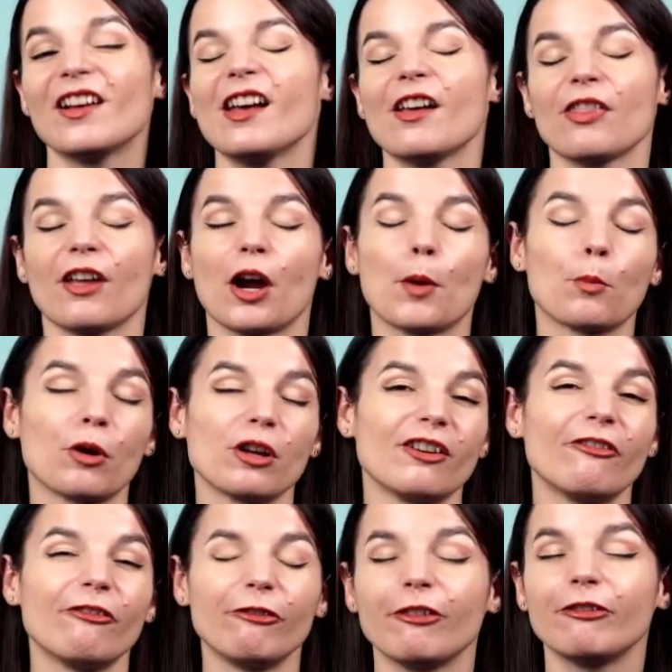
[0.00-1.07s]
There are more than
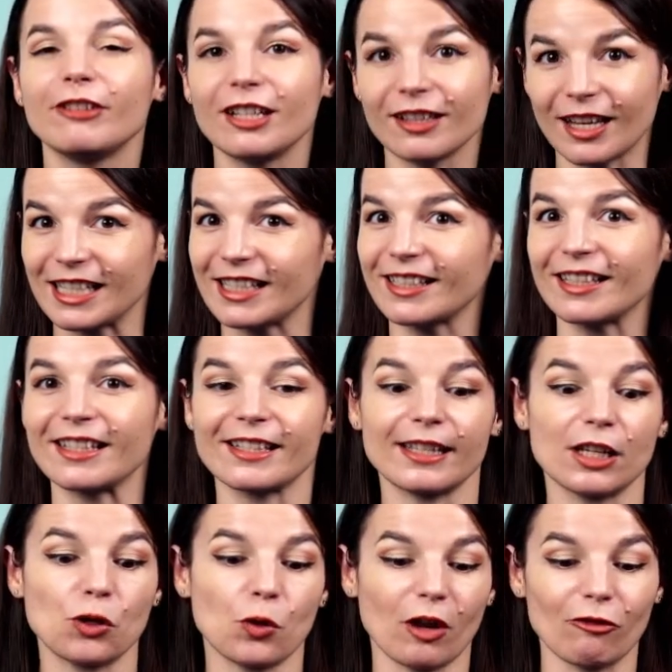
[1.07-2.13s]
50 lessons that you
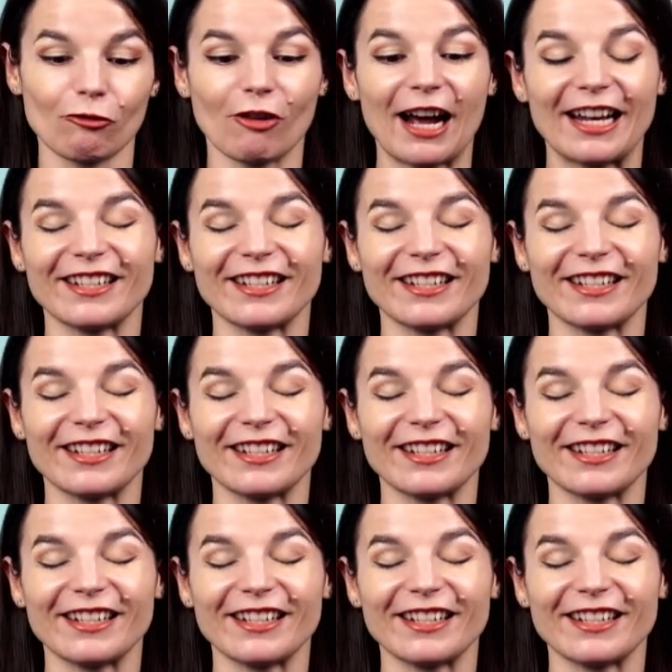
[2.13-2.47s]
can find